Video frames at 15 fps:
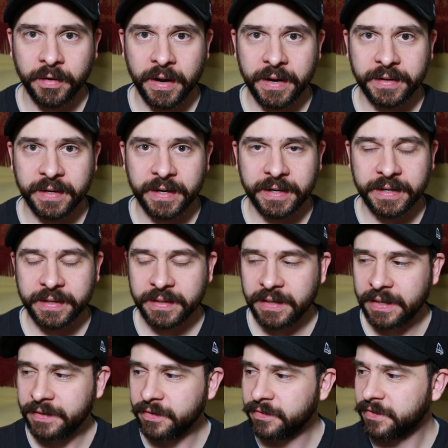right, Audie,
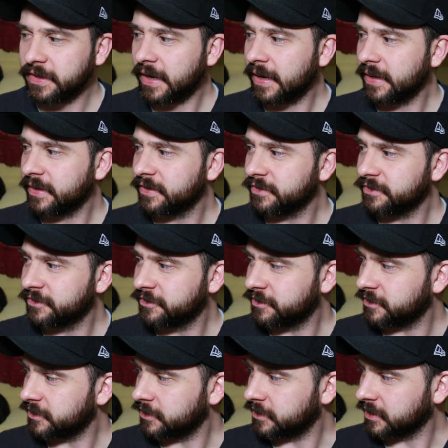I know that I have
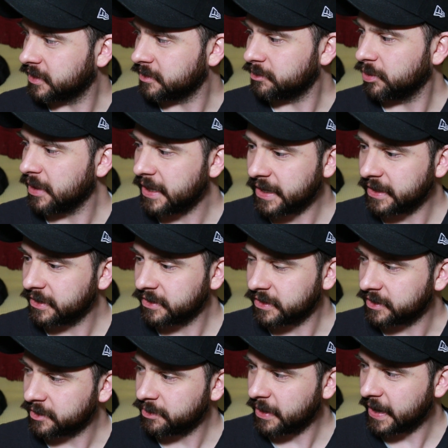complained
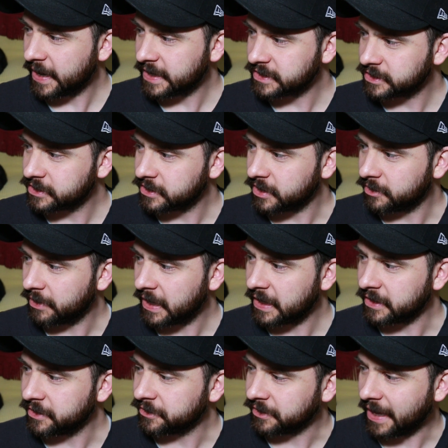in the past
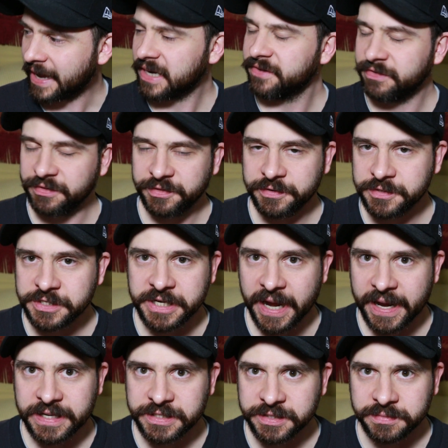about your lack of
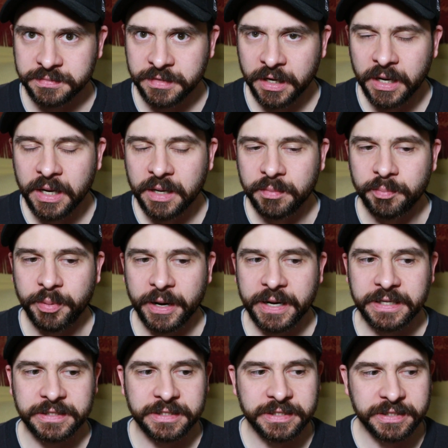enthusiasm,
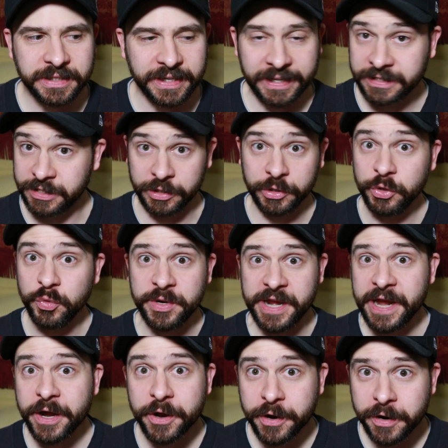but it's a new
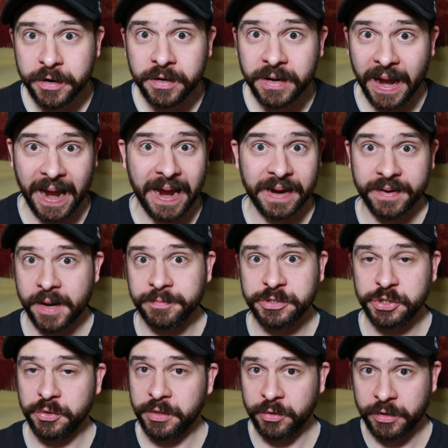year and I'm
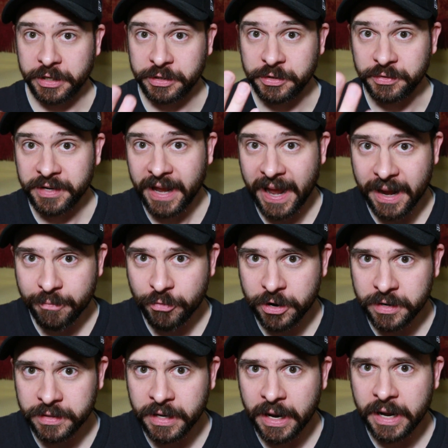shooting on a new
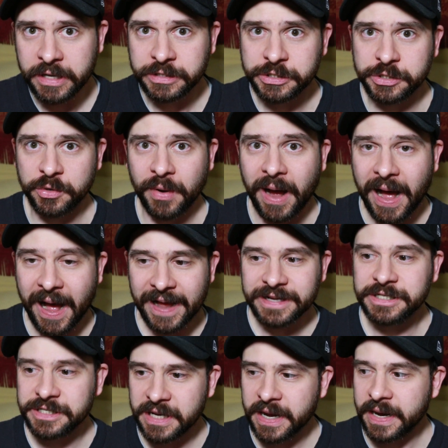camera, so I
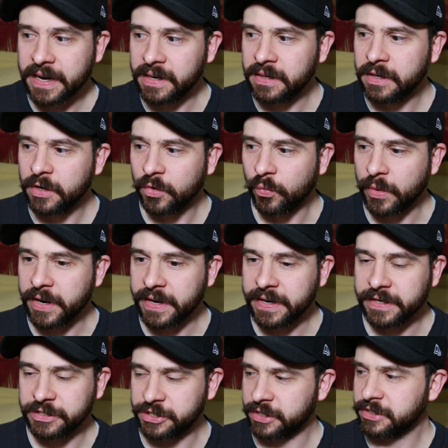say
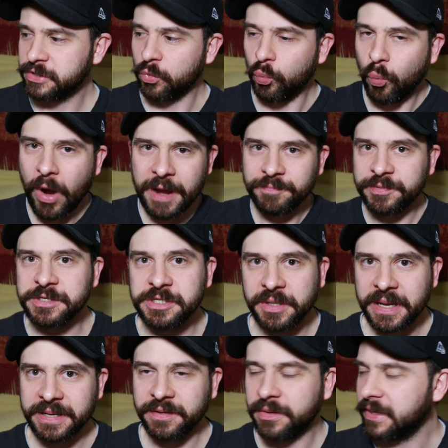we just wipe the
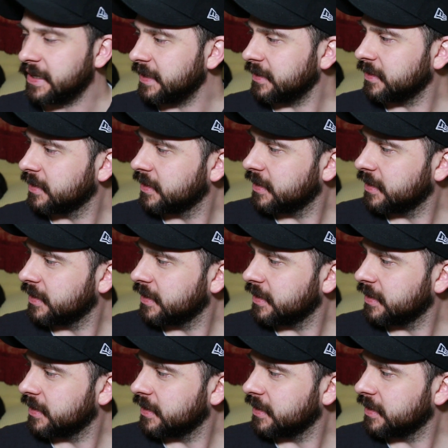slate clean